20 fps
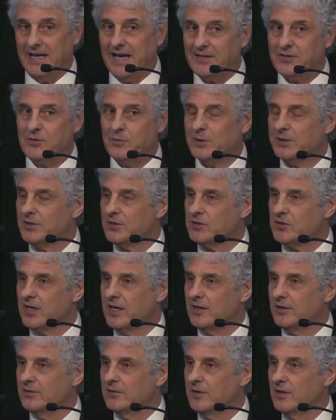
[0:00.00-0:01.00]
That's what the
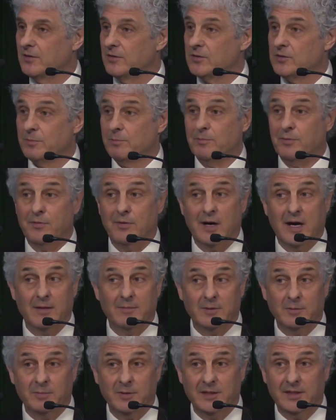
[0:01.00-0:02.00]
child knows.
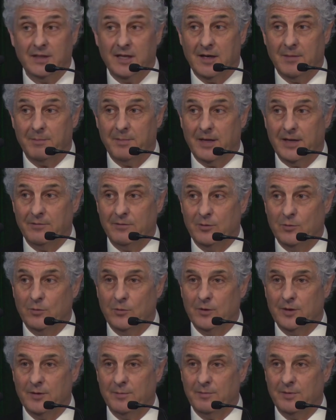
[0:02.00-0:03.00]
Probably not by
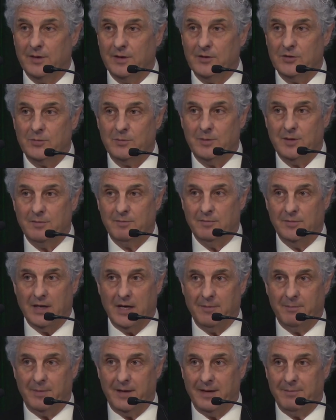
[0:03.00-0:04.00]
reward and punishment,
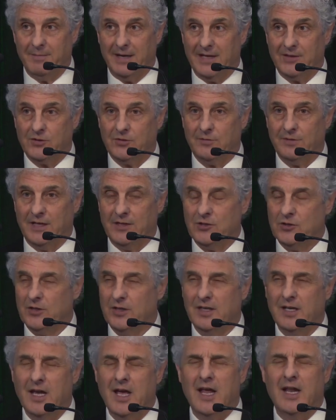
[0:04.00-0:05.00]
not by
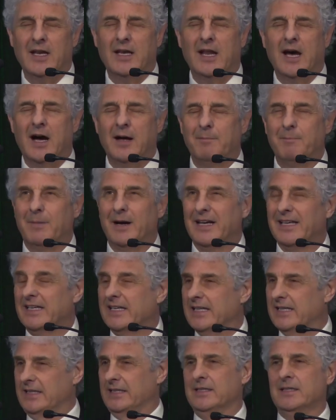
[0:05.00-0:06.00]
maturation, not
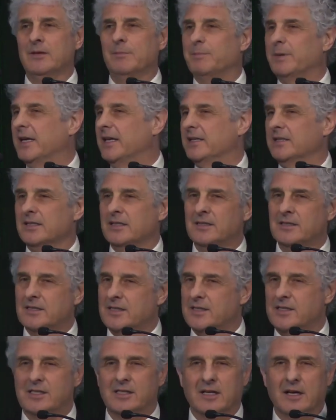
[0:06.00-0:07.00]
by independent
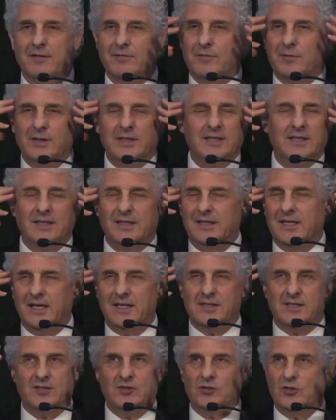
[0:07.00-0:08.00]
discovery did
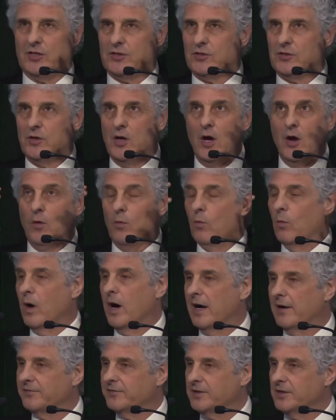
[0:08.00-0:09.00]
this just
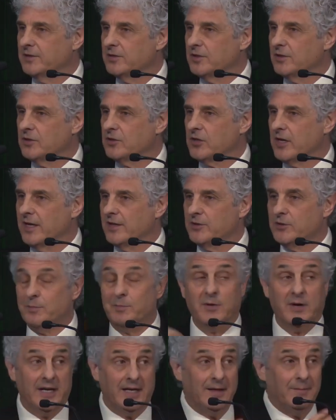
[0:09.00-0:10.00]
waft into the child's
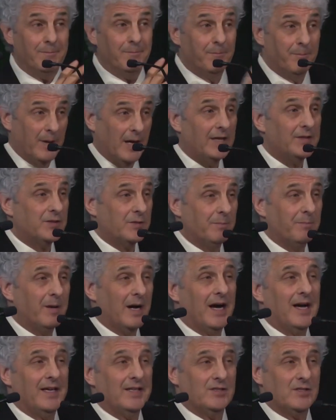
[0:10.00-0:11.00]
brain, but
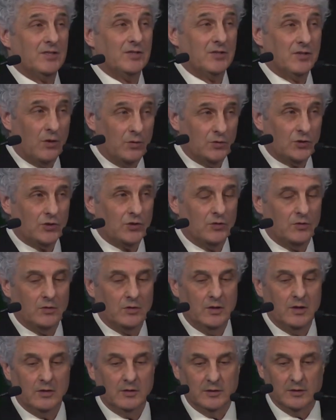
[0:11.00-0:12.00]
by
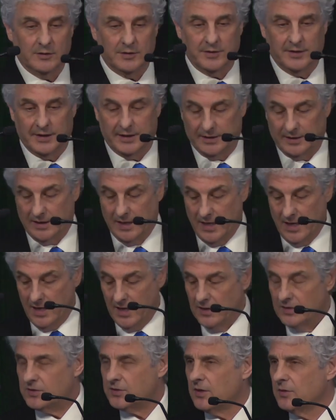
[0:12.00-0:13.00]
social learning.
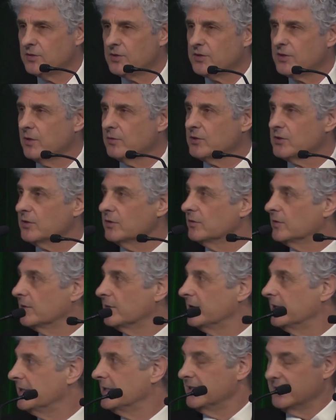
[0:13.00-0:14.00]
So, social
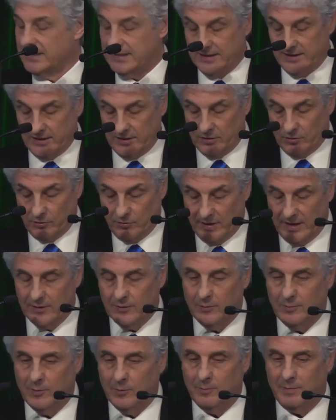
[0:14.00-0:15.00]
learning is an
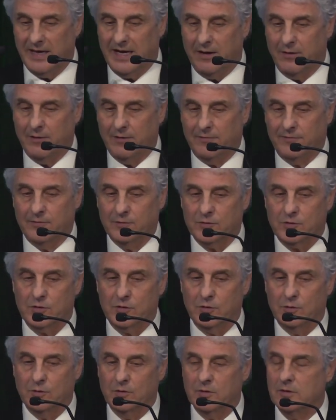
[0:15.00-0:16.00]
incredible, powerful
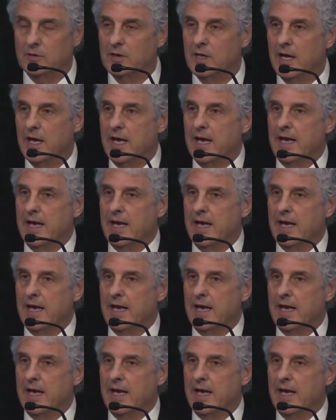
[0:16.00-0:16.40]
tool.